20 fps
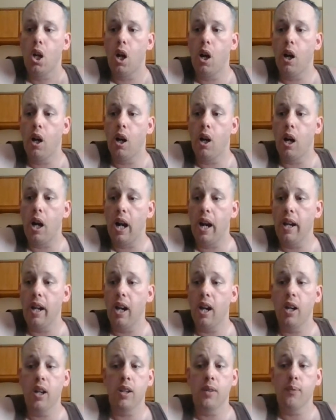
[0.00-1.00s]

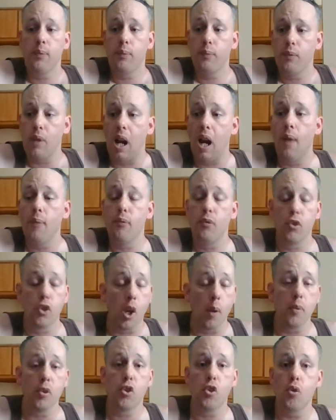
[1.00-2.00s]
I'm
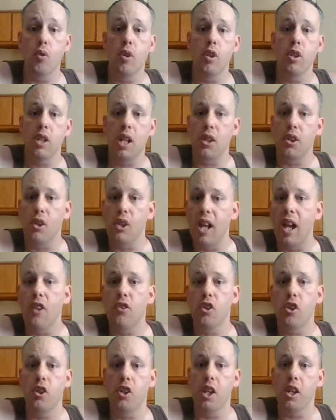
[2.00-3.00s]
assuming that the
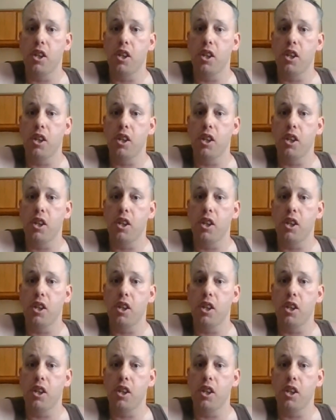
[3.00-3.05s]
last